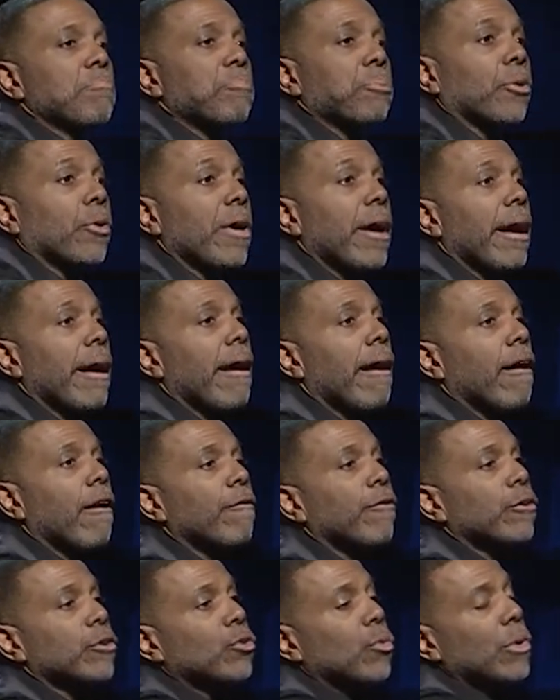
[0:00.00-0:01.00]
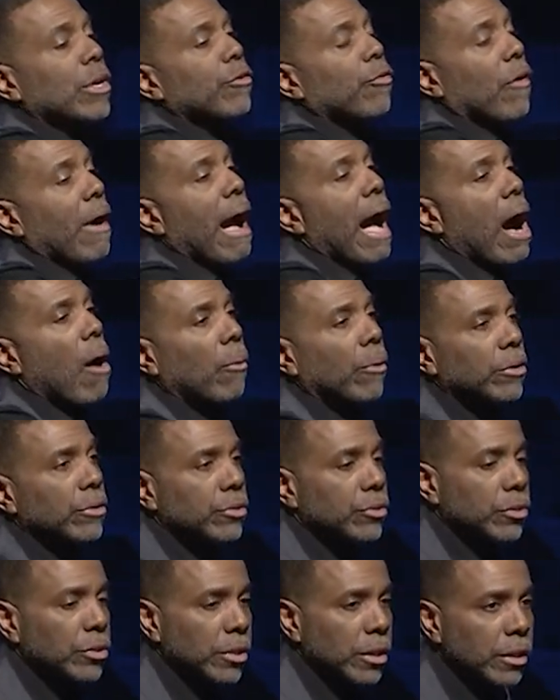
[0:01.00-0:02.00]
prayer for 24 hours.
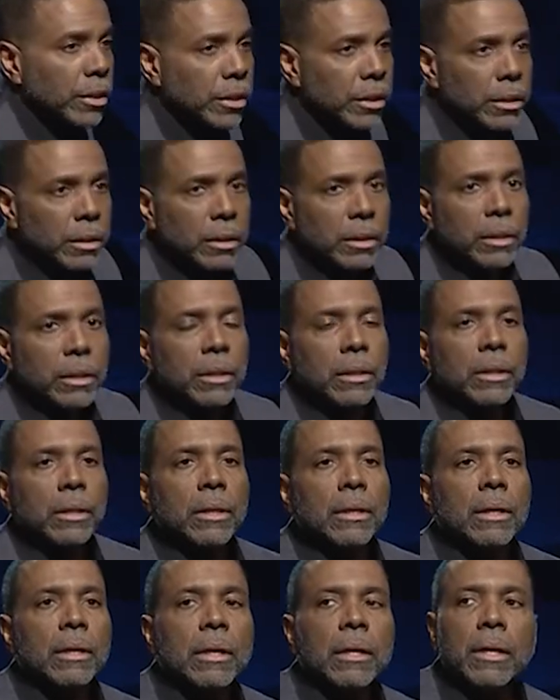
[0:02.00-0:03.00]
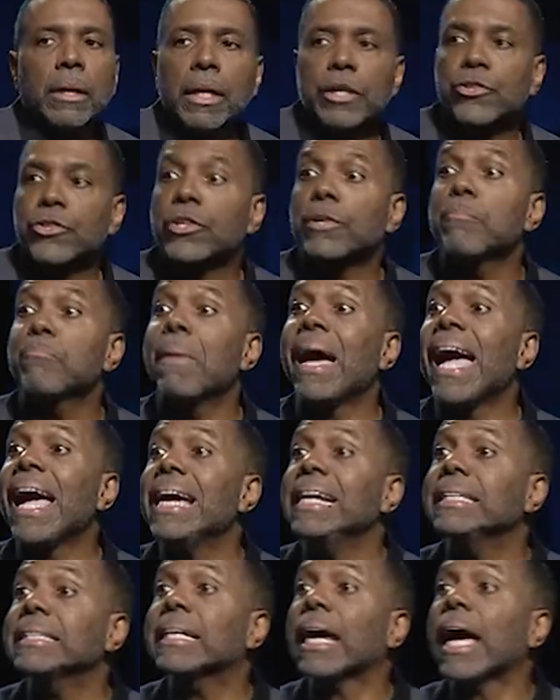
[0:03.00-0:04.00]
It's to
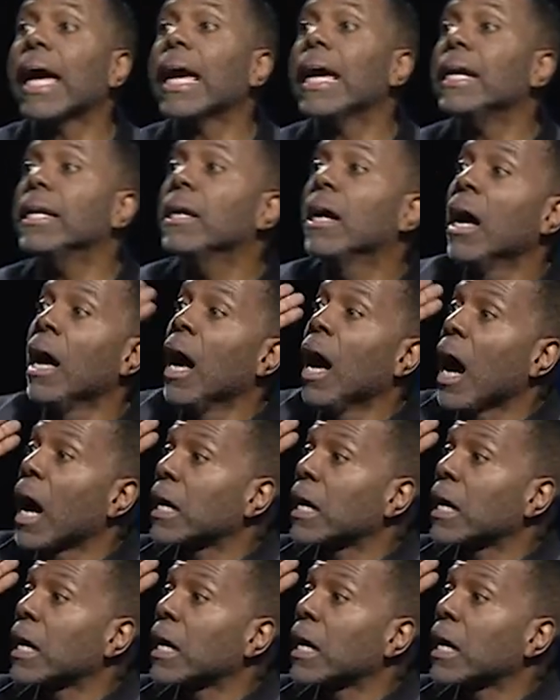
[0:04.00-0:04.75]
maintain a